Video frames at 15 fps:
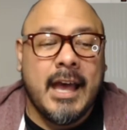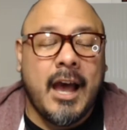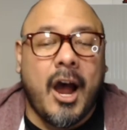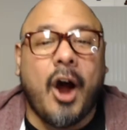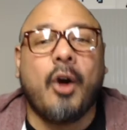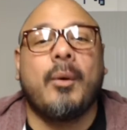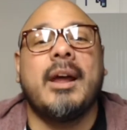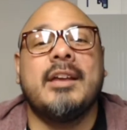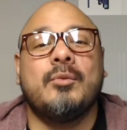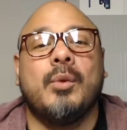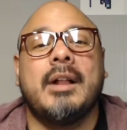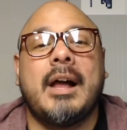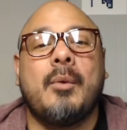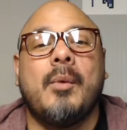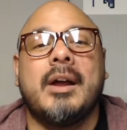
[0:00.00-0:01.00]
All right. Well,
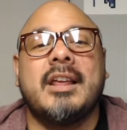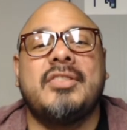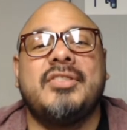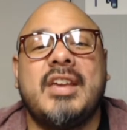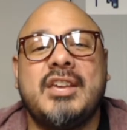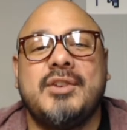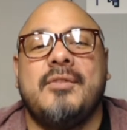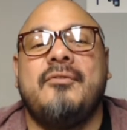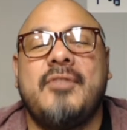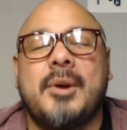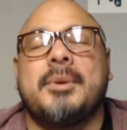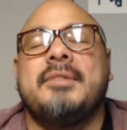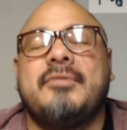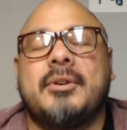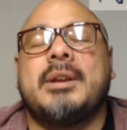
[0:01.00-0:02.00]
I want to thank you
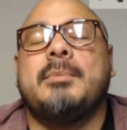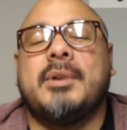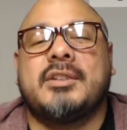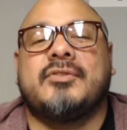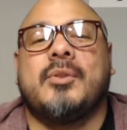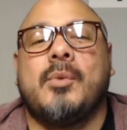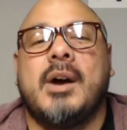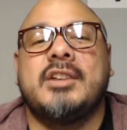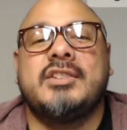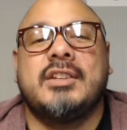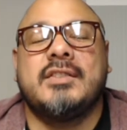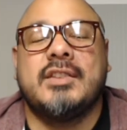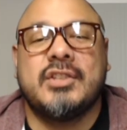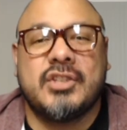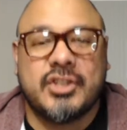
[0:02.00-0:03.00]
very, very much for
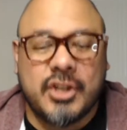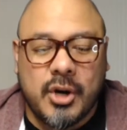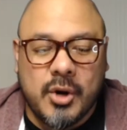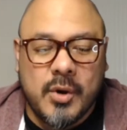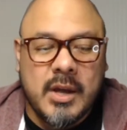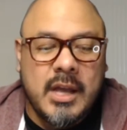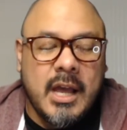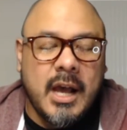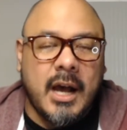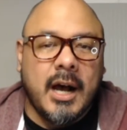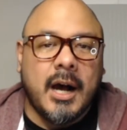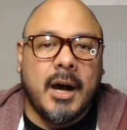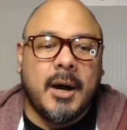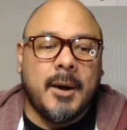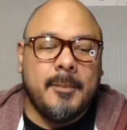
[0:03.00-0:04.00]
watching this show.
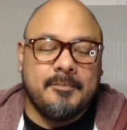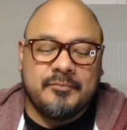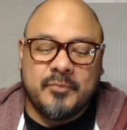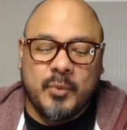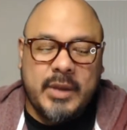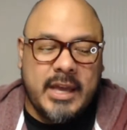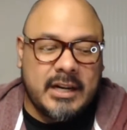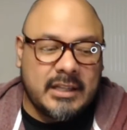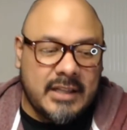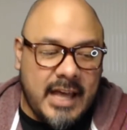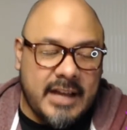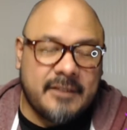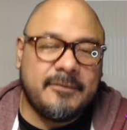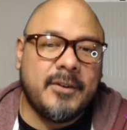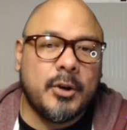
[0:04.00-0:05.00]
We had a
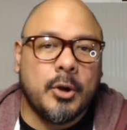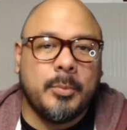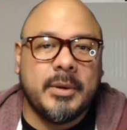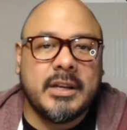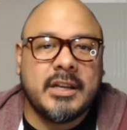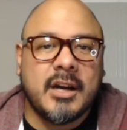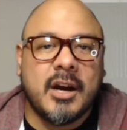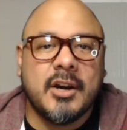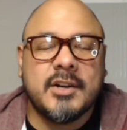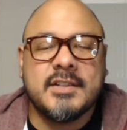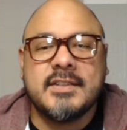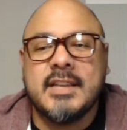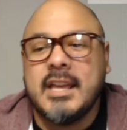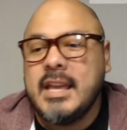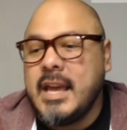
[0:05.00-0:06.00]
lot of fun opening
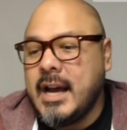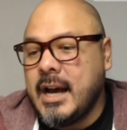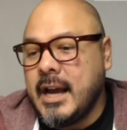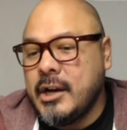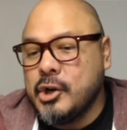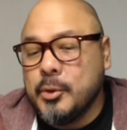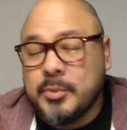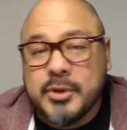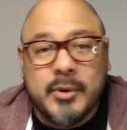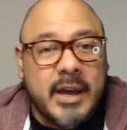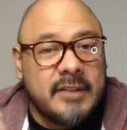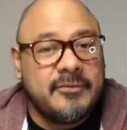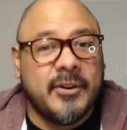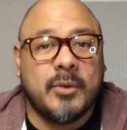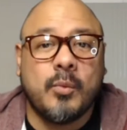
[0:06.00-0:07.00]
cards. I hope you
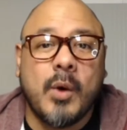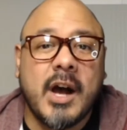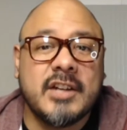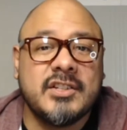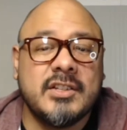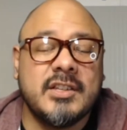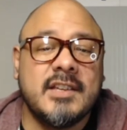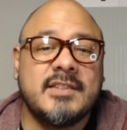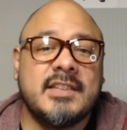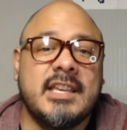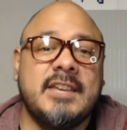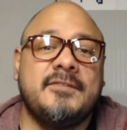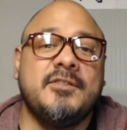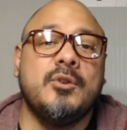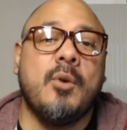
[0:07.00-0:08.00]
had fun watching this.
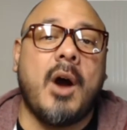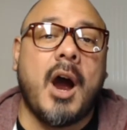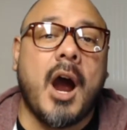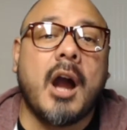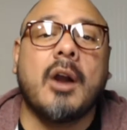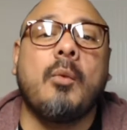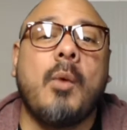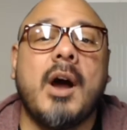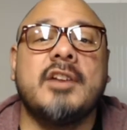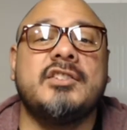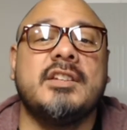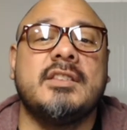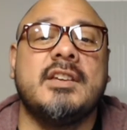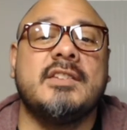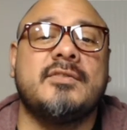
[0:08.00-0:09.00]
If you are
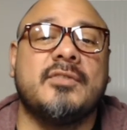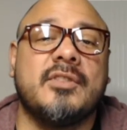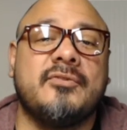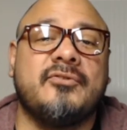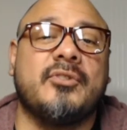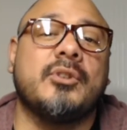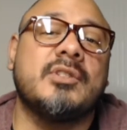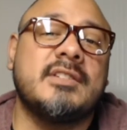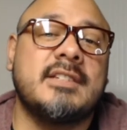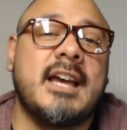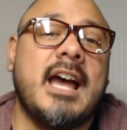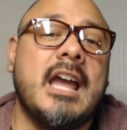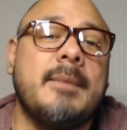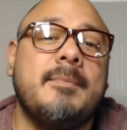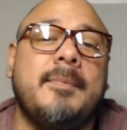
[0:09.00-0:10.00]
watching this for the first
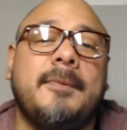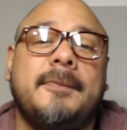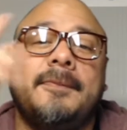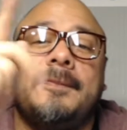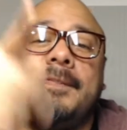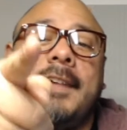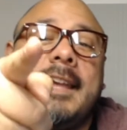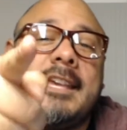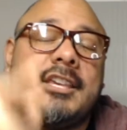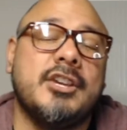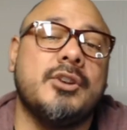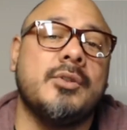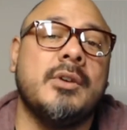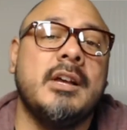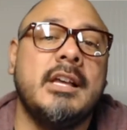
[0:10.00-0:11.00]
time, thank
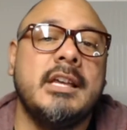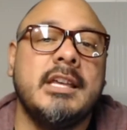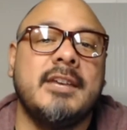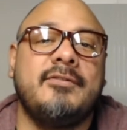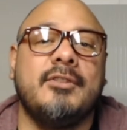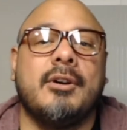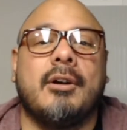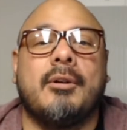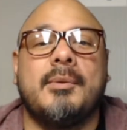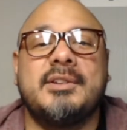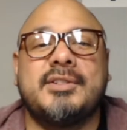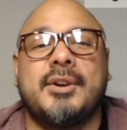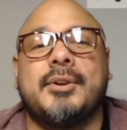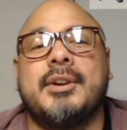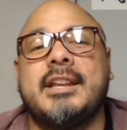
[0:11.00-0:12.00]
you. If you are a
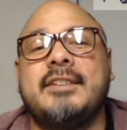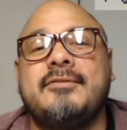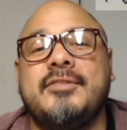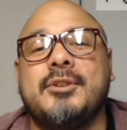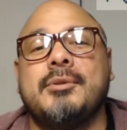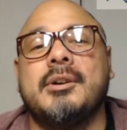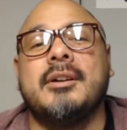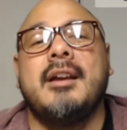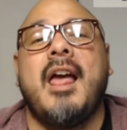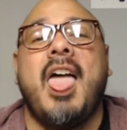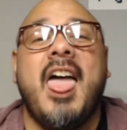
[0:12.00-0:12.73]
returning viewer,